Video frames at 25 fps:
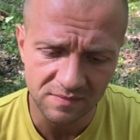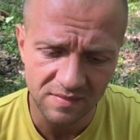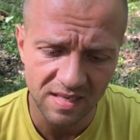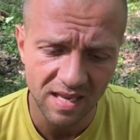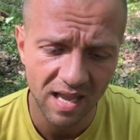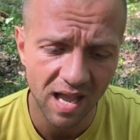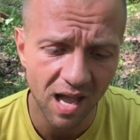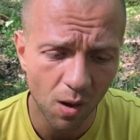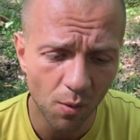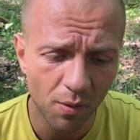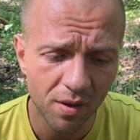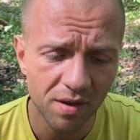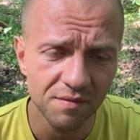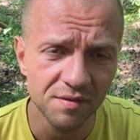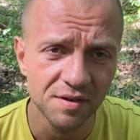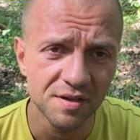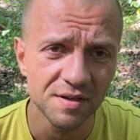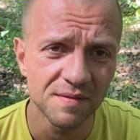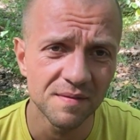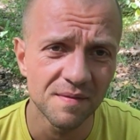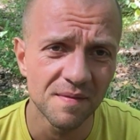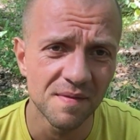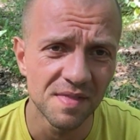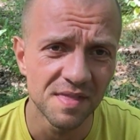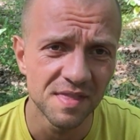
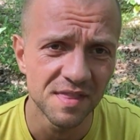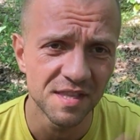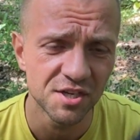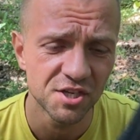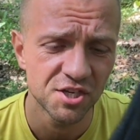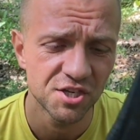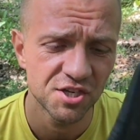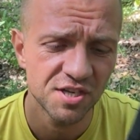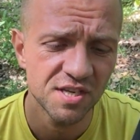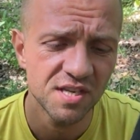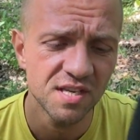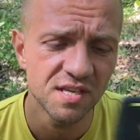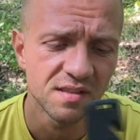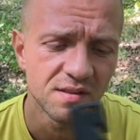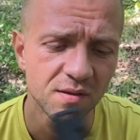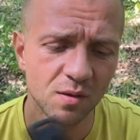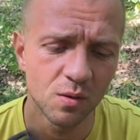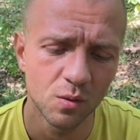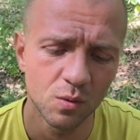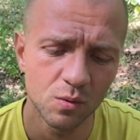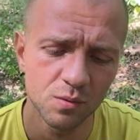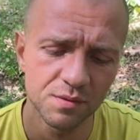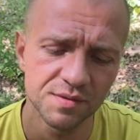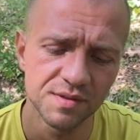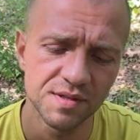However, the sheath
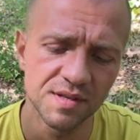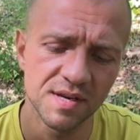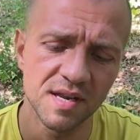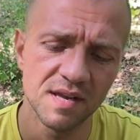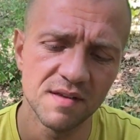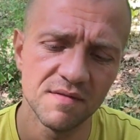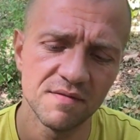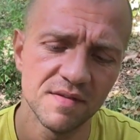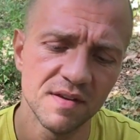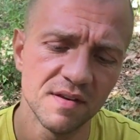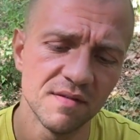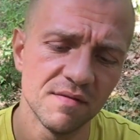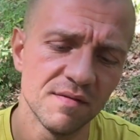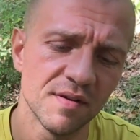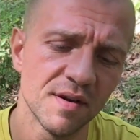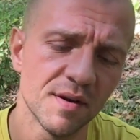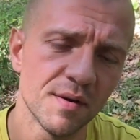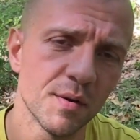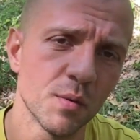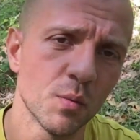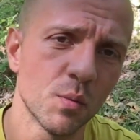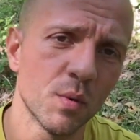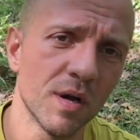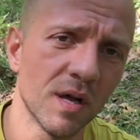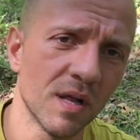holds the knife in
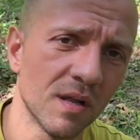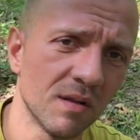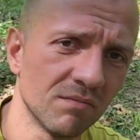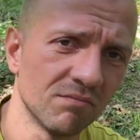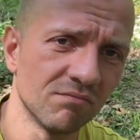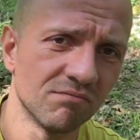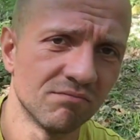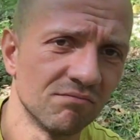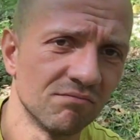very well.